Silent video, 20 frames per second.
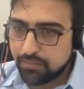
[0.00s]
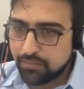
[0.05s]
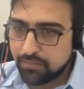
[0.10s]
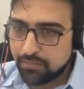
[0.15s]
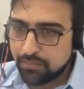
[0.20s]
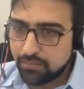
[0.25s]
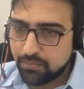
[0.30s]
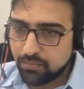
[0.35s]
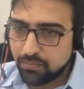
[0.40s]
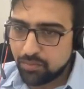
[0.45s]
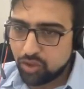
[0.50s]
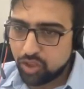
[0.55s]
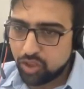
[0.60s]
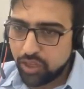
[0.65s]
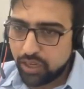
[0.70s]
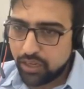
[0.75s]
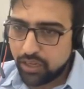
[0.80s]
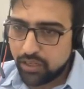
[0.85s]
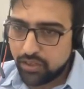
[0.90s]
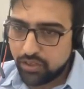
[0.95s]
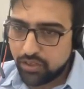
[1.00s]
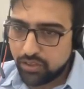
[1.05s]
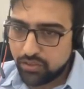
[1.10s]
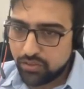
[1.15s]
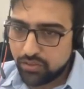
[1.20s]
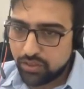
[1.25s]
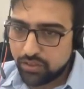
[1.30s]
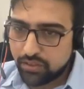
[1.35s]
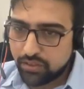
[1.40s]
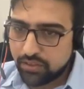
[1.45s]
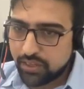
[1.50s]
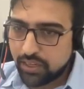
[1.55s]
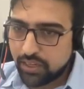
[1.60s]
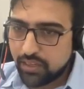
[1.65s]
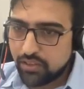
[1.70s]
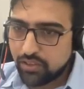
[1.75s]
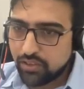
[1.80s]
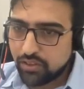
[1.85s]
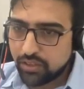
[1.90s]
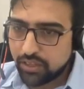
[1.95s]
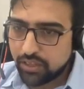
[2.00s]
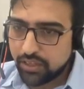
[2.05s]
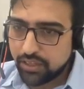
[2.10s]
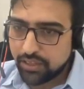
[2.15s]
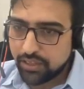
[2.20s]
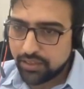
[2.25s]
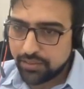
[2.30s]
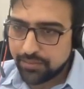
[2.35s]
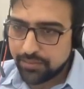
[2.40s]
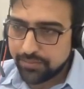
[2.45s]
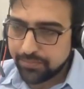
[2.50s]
Shailesh, what is the challenge you're getting?